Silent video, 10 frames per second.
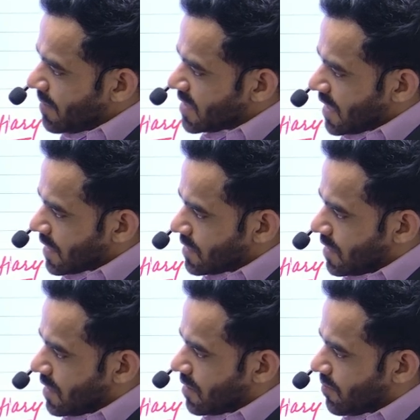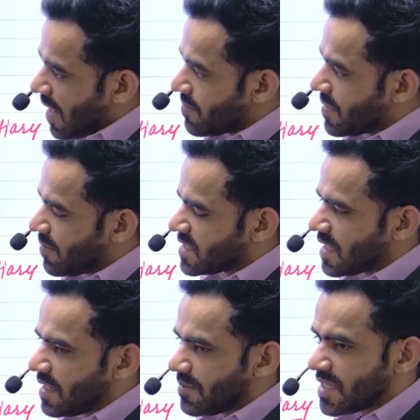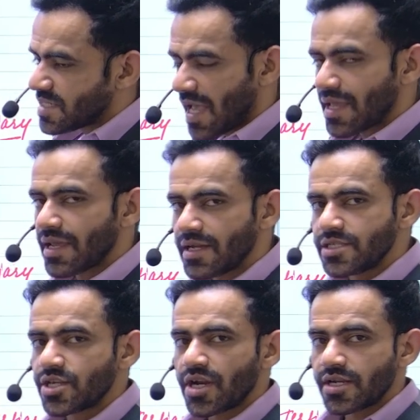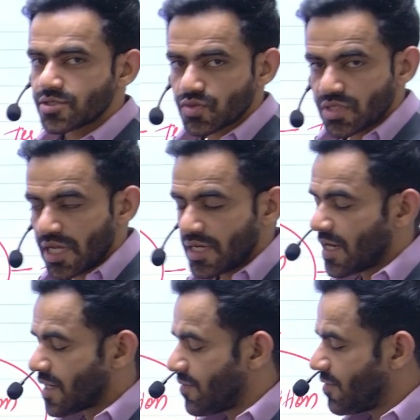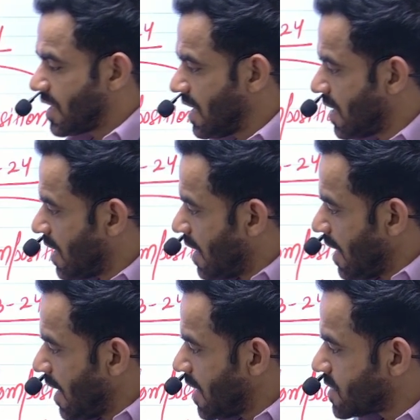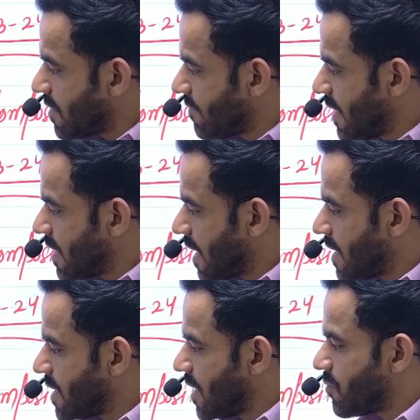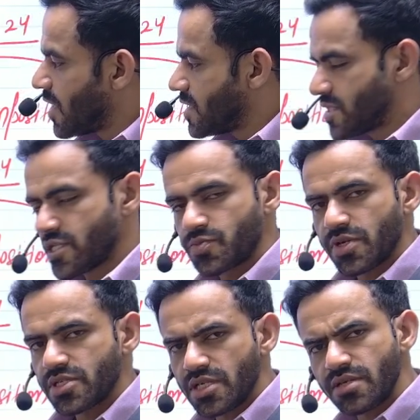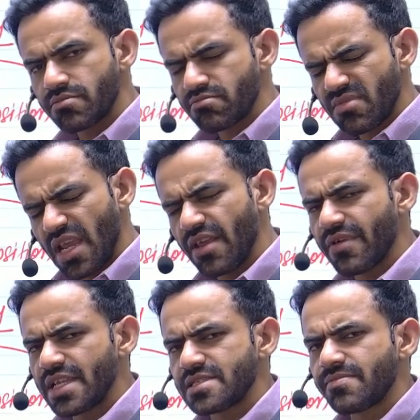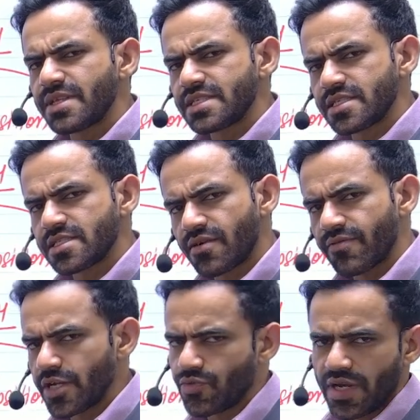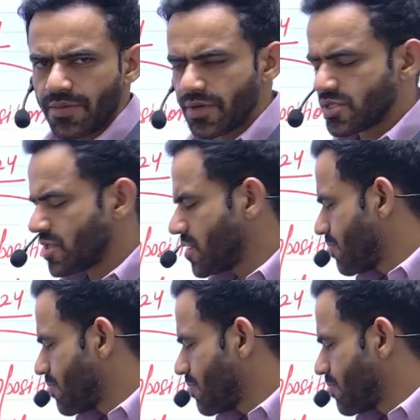sector, primary basically means agriculture and associated activity, is roughly 19.6%. In a very simple sense, roughly 20%.